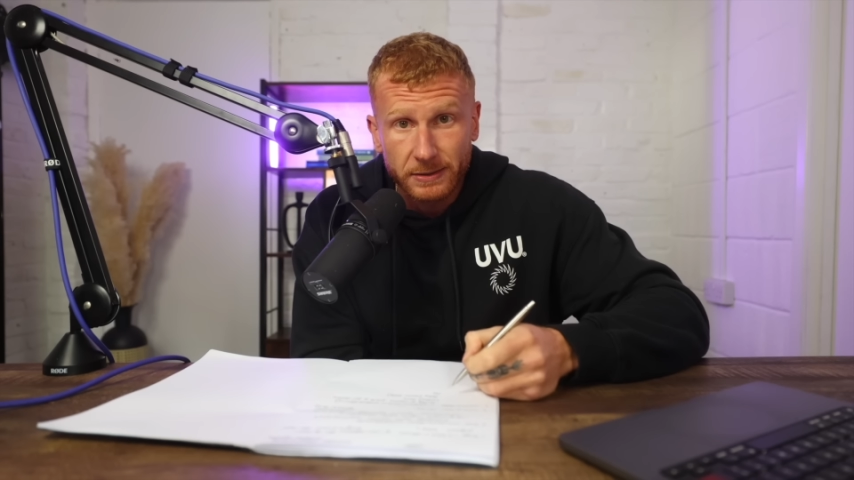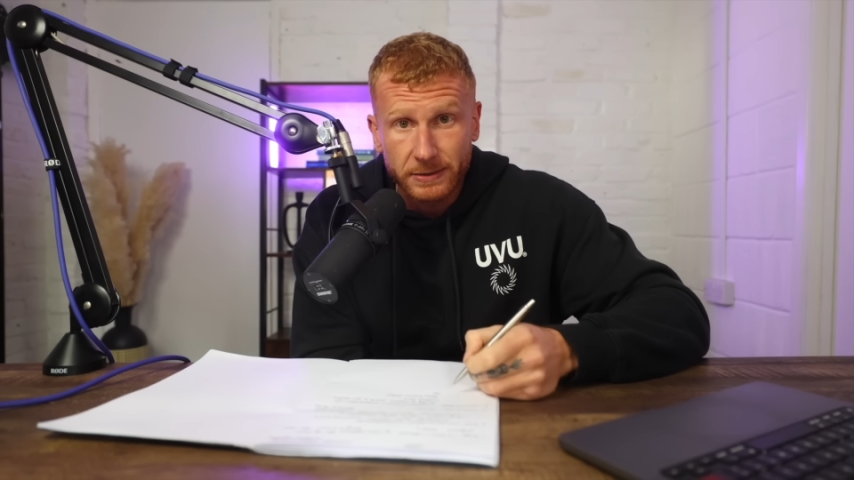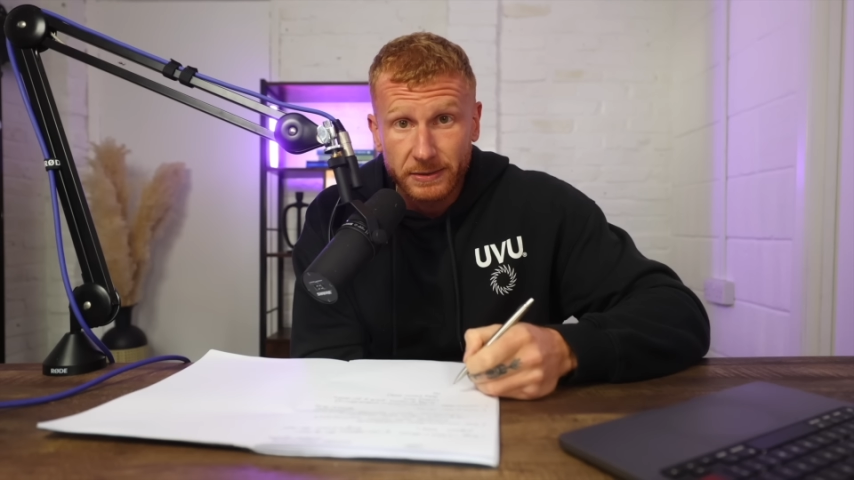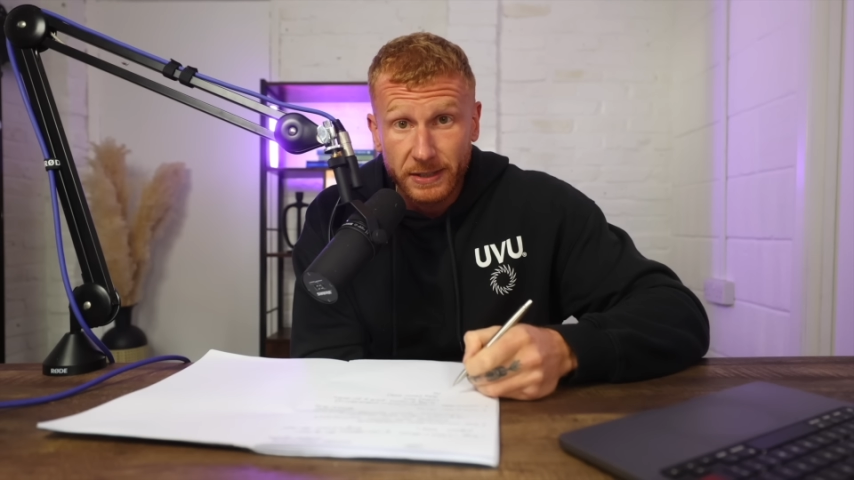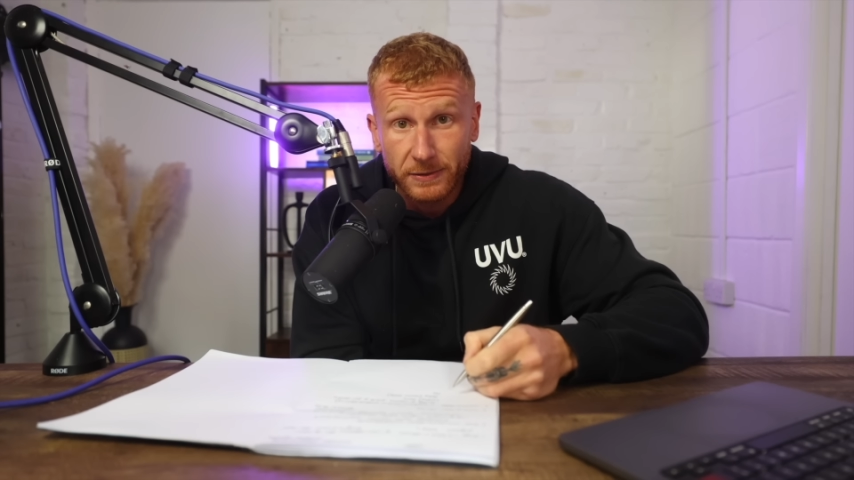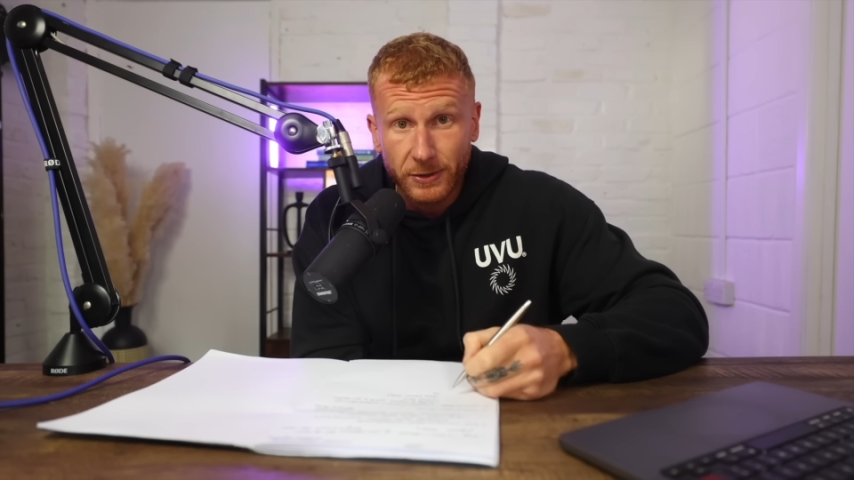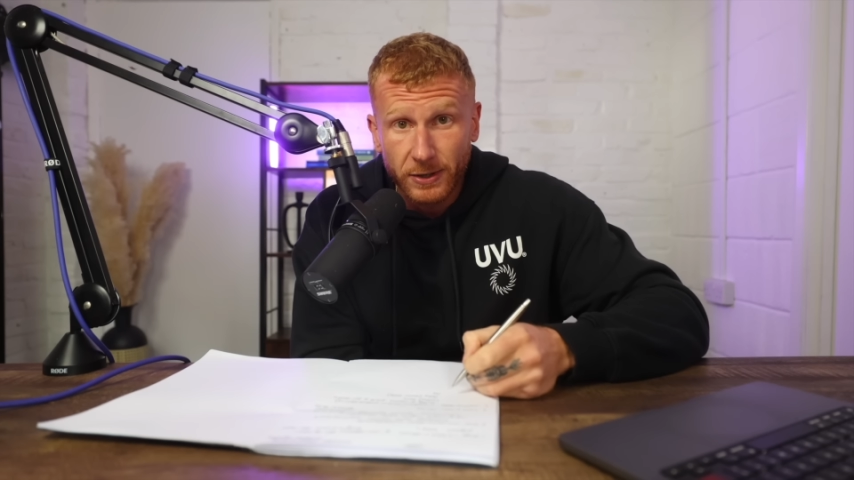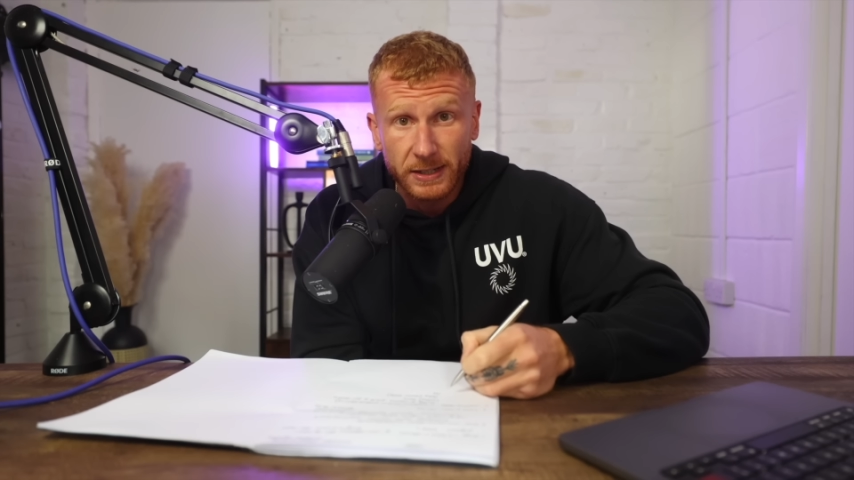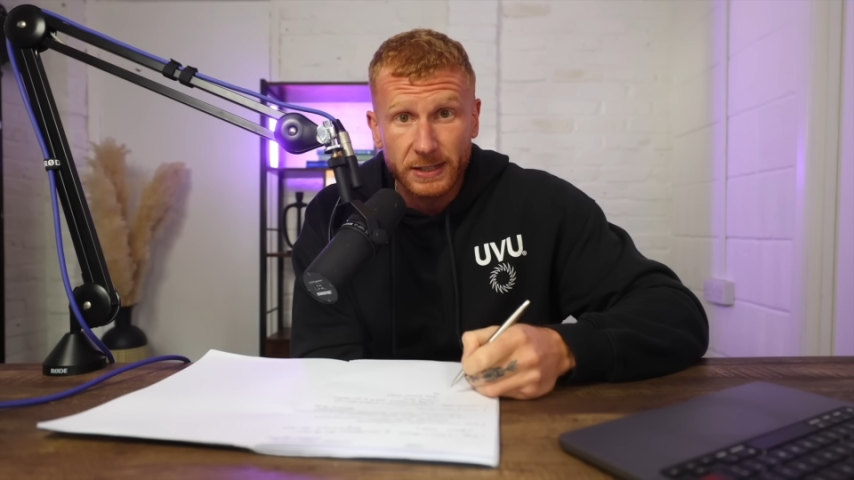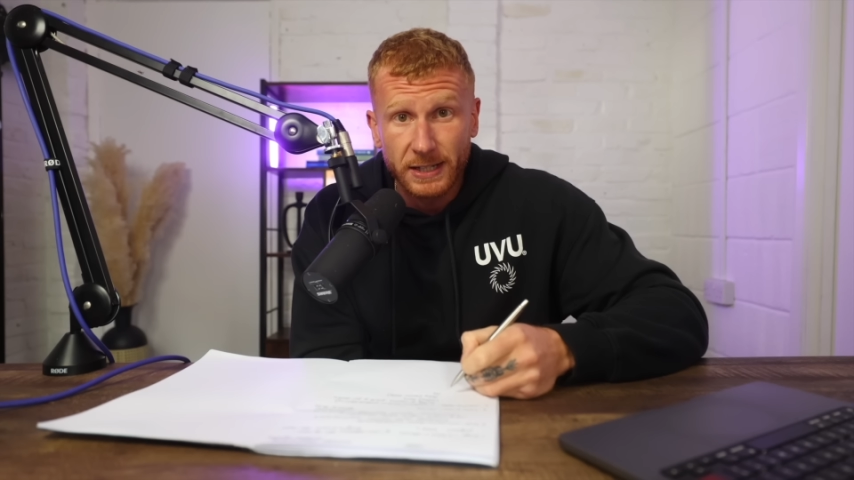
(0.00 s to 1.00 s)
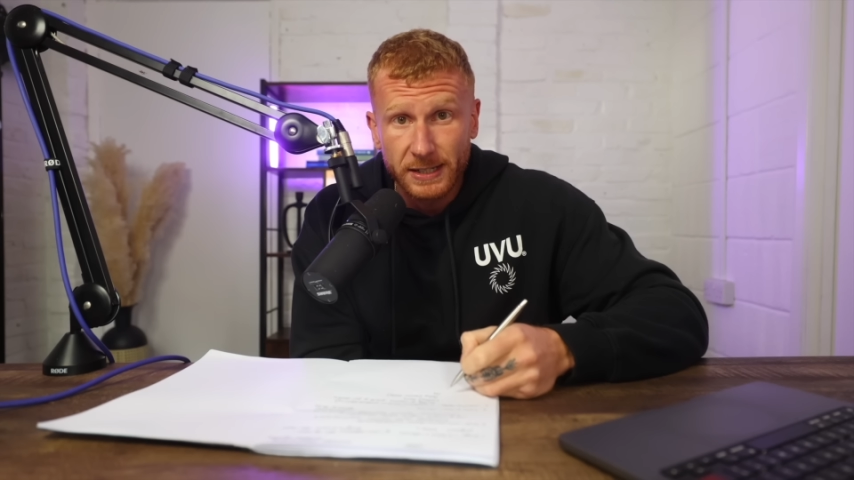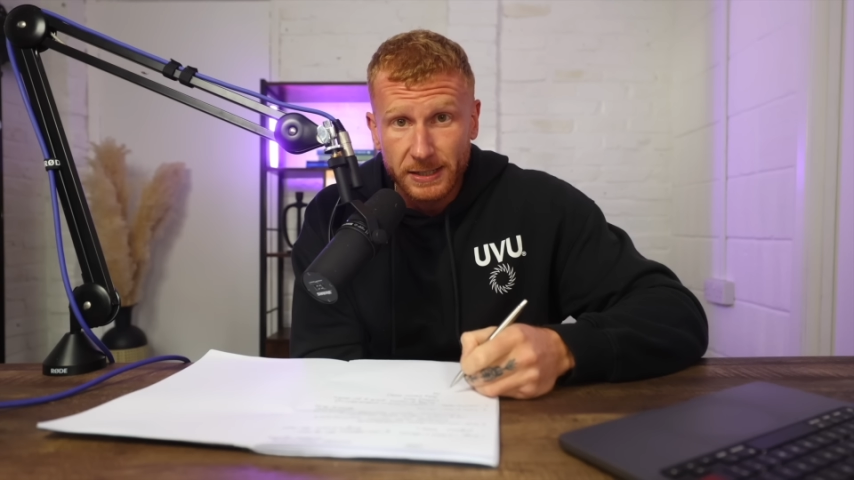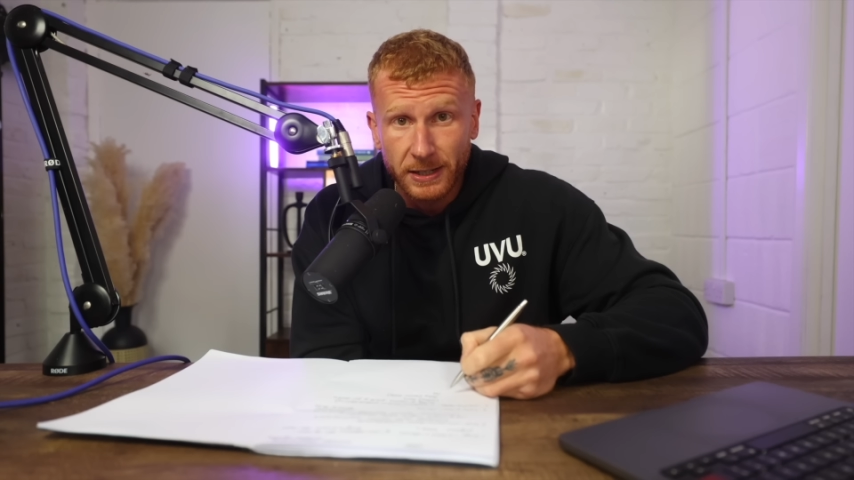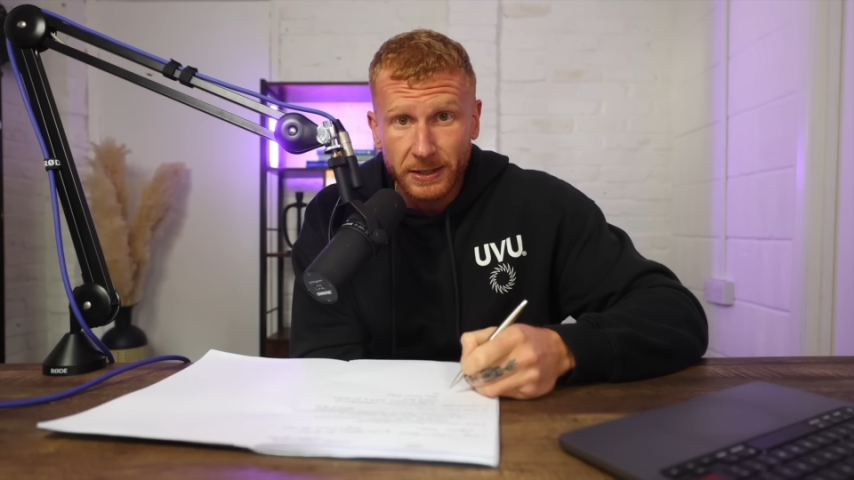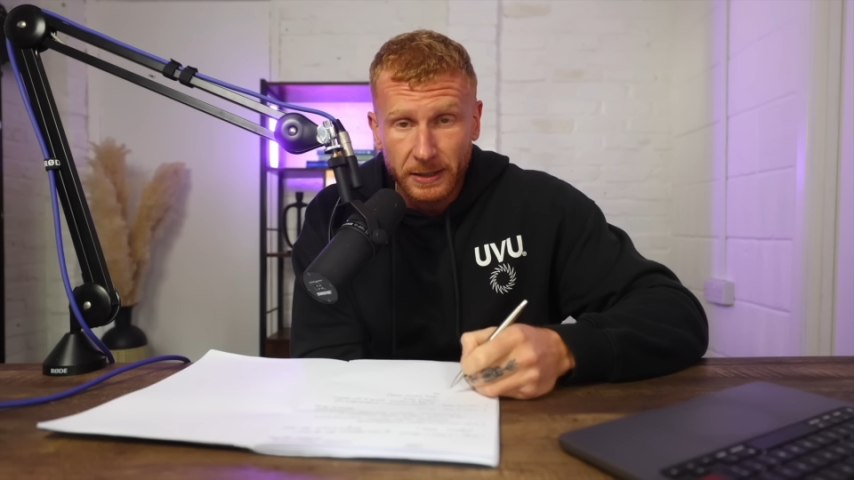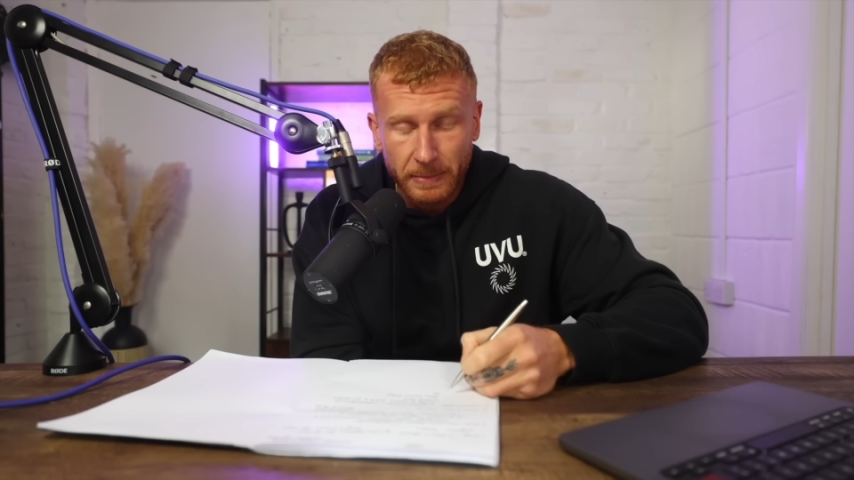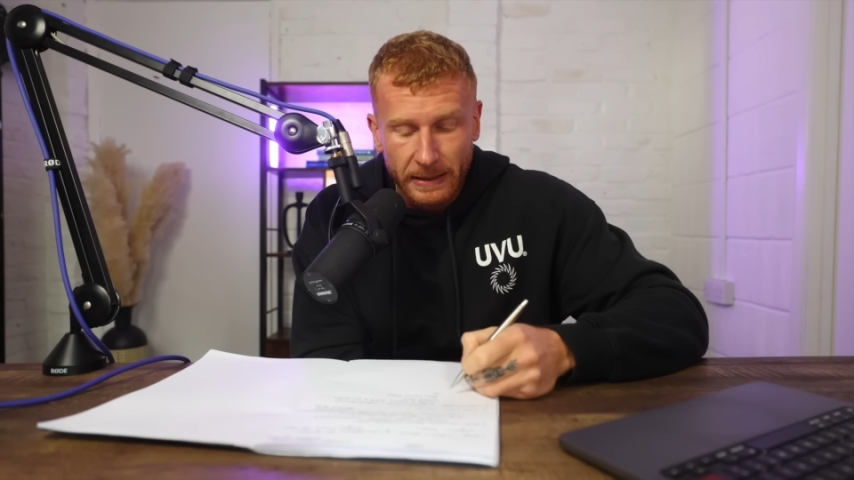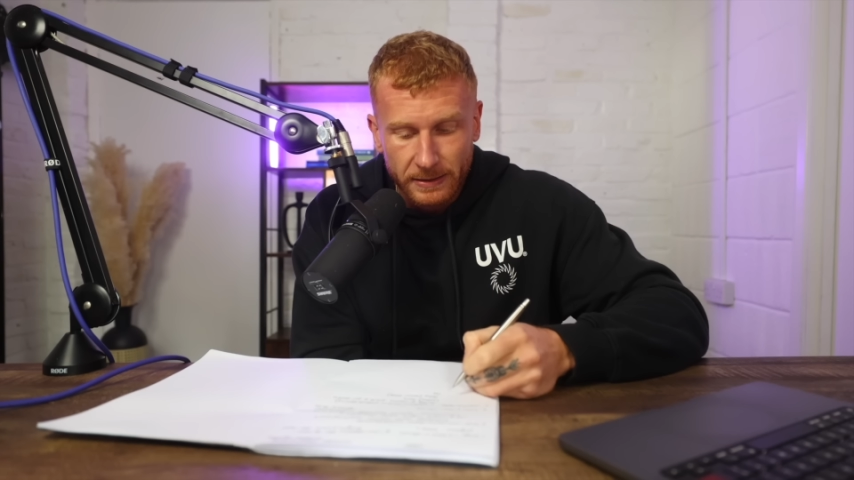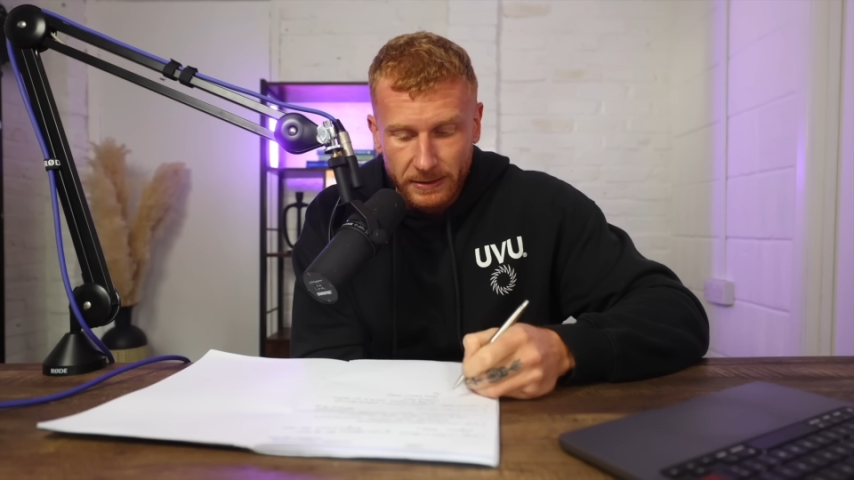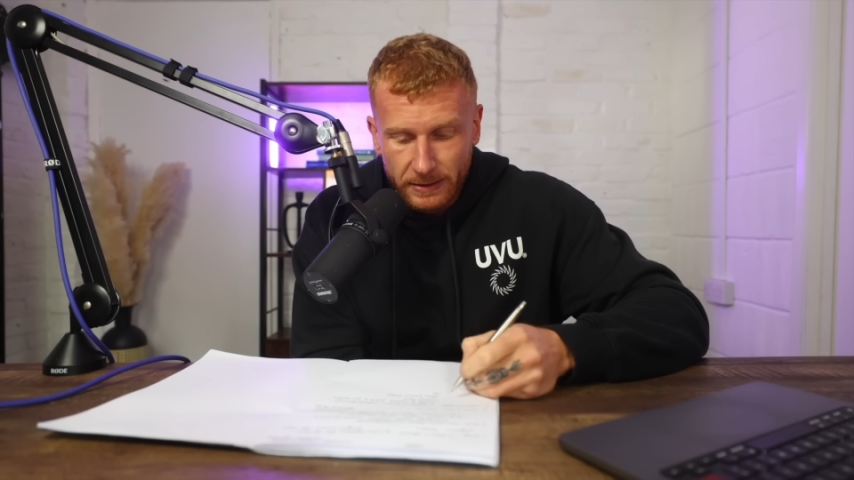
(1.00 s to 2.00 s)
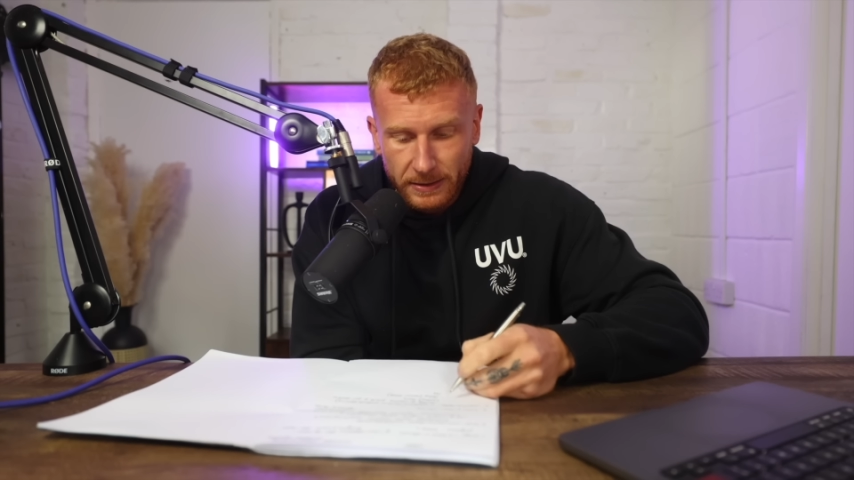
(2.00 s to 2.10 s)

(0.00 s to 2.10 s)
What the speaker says: See if you've got any diseases lurking about,